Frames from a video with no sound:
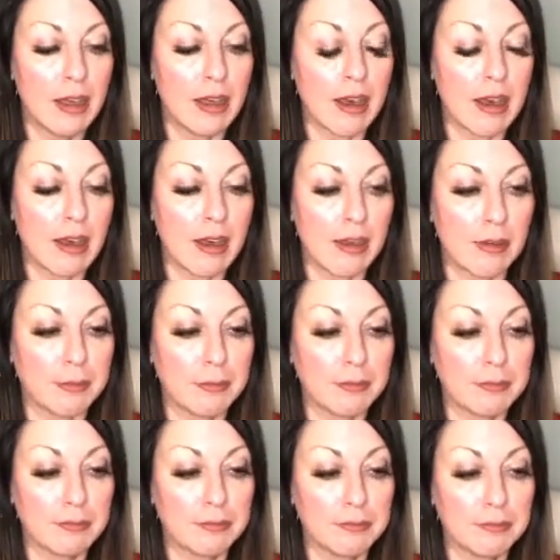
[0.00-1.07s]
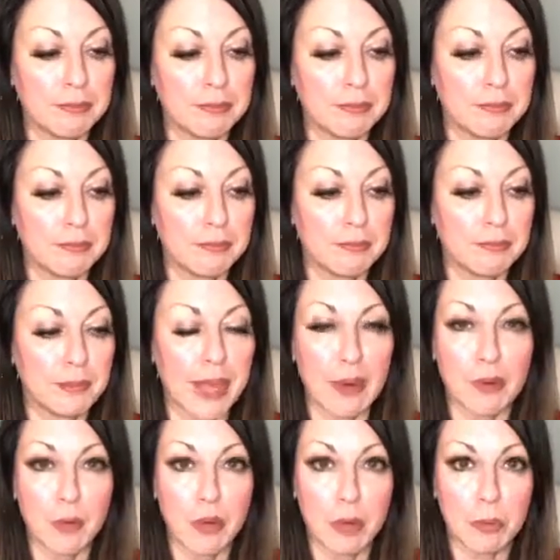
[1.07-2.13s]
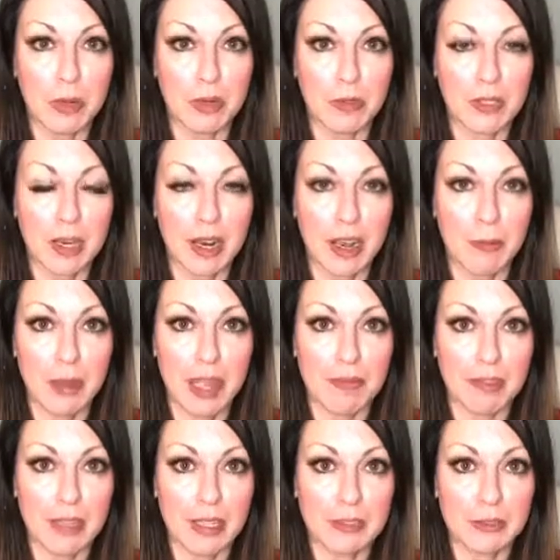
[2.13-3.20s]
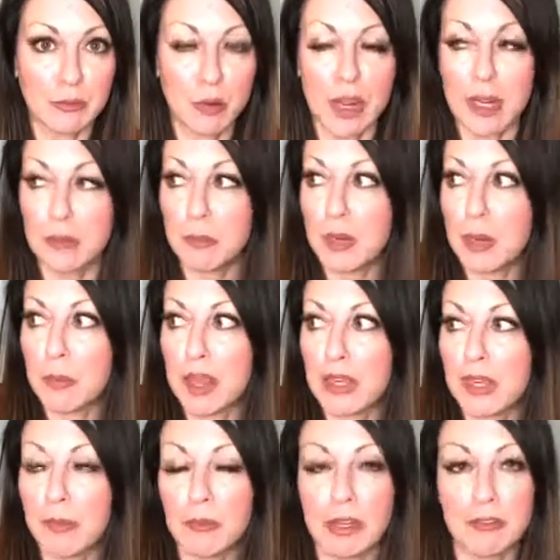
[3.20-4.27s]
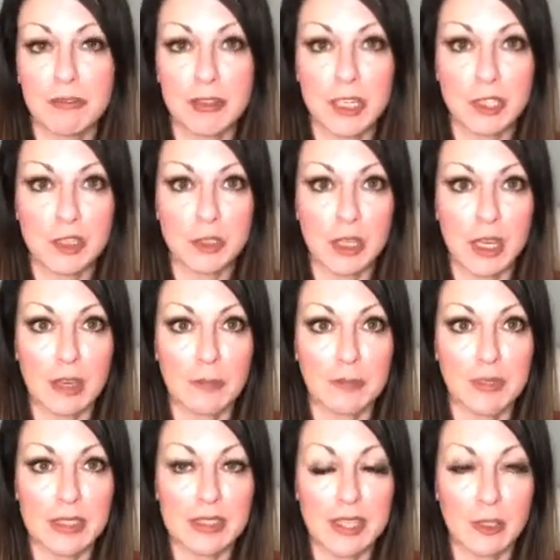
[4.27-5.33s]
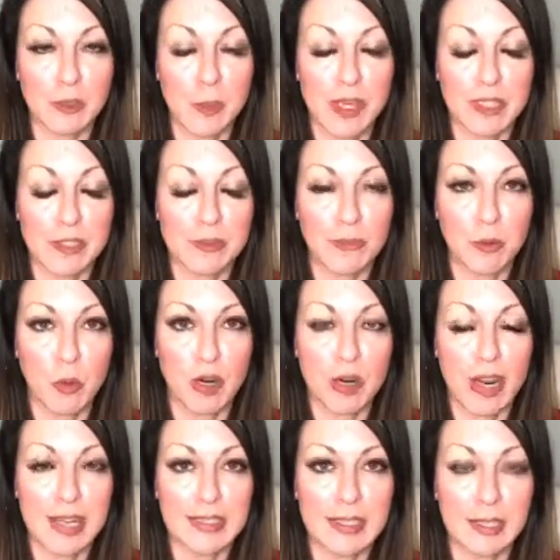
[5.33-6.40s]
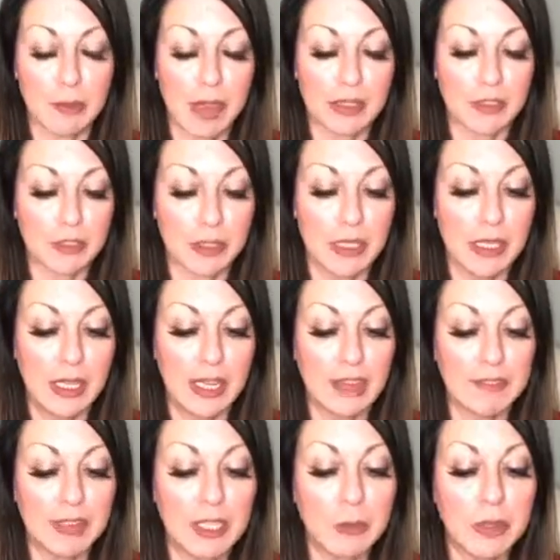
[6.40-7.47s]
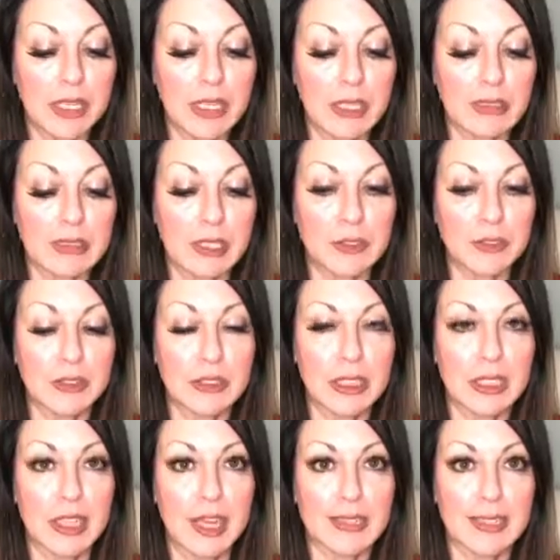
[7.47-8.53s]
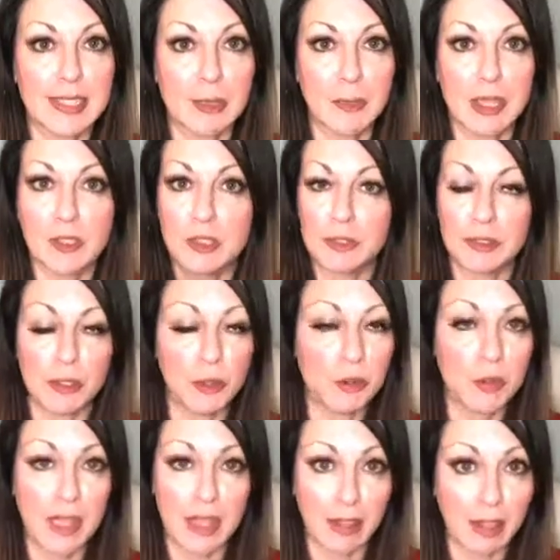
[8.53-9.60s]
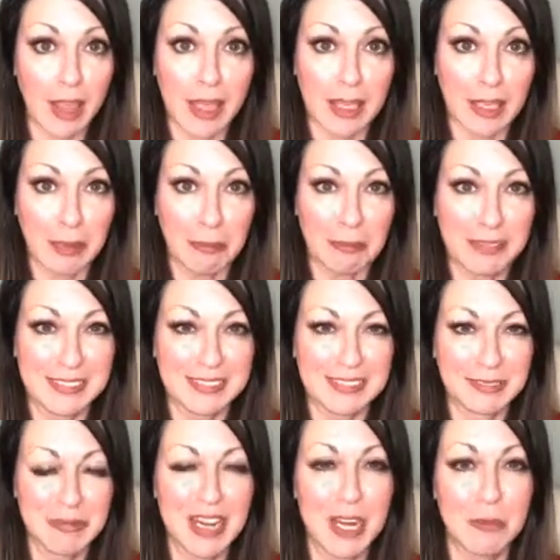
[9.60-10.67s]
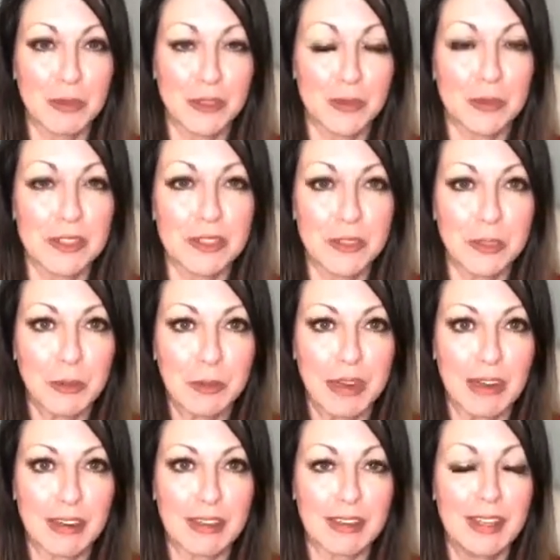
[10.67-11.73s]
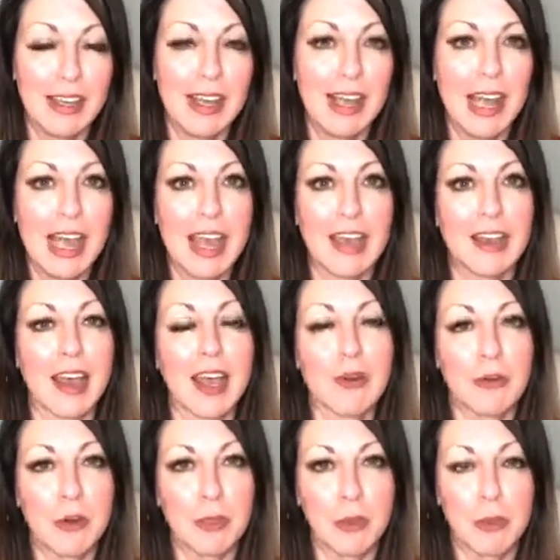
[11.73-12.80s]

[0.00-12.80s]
I don't know what I'm going to do tonight. I might have a glass of wine, but I'm going to finish the sales page for High Ticket Mastery. If anybody is interested in High Ticket Mastery, if you don't know who the hell I am, my name is Crystal O'Connor, and I wrote the